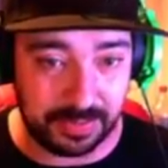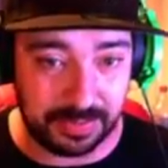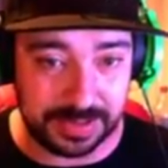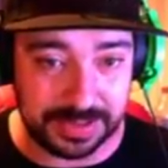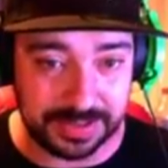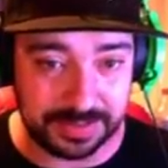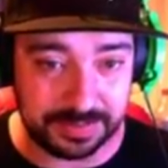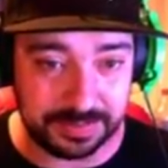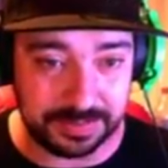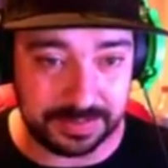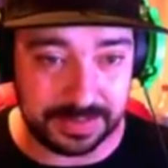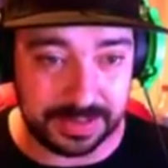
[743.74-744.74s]
Probably
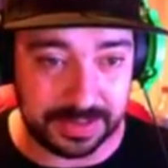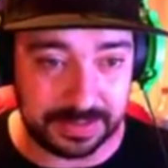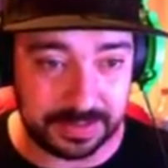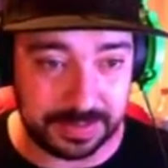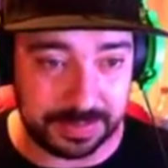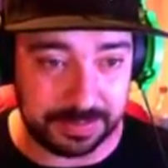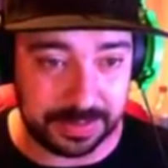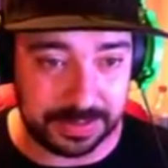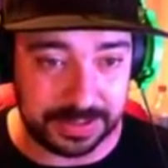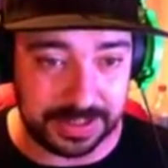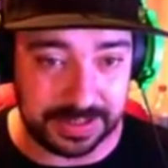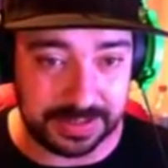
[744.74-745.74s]
something that looks a bit
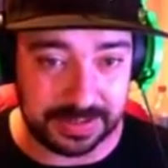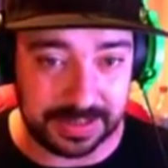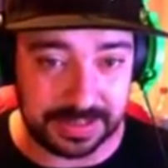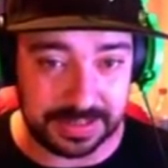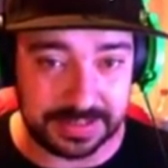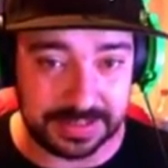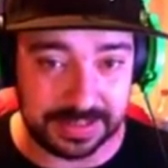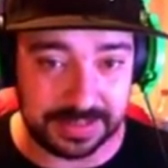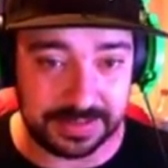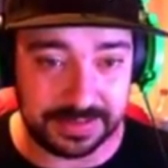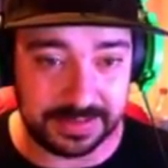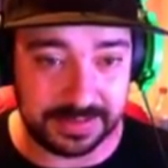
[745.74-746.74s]
pussy, like this
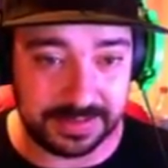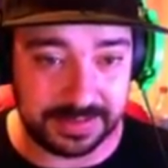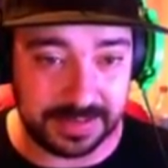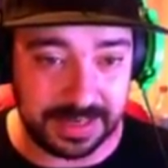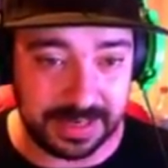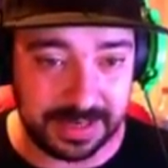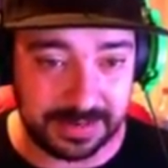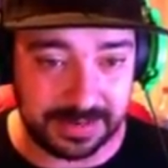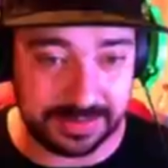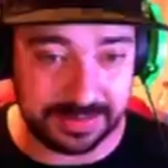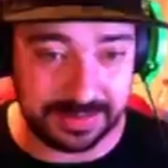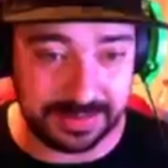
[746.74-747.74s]
thing.
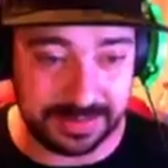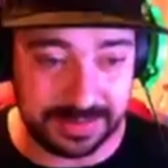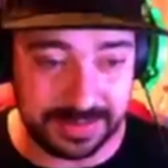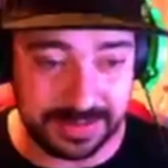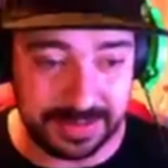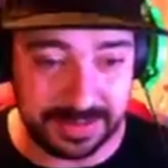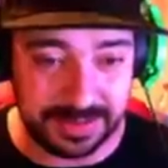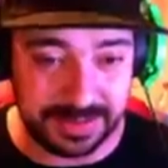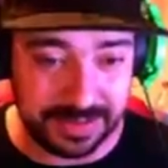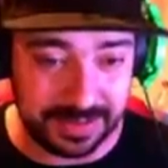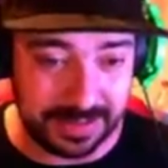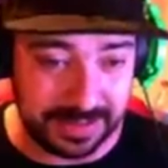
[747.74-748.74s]
Hello.
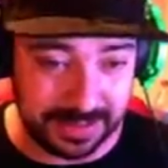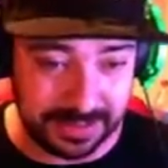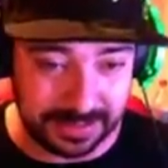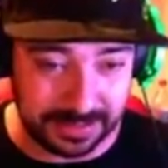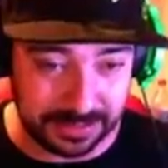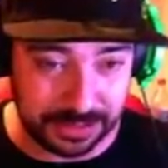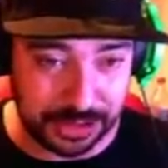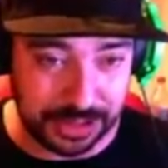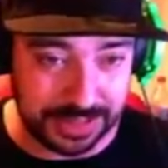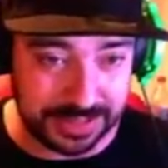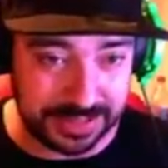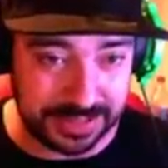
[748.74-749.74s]
Hi, little
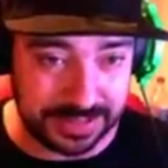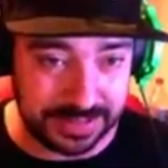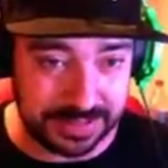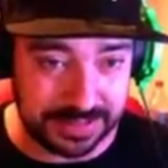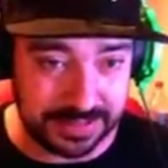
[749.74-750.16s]
shit.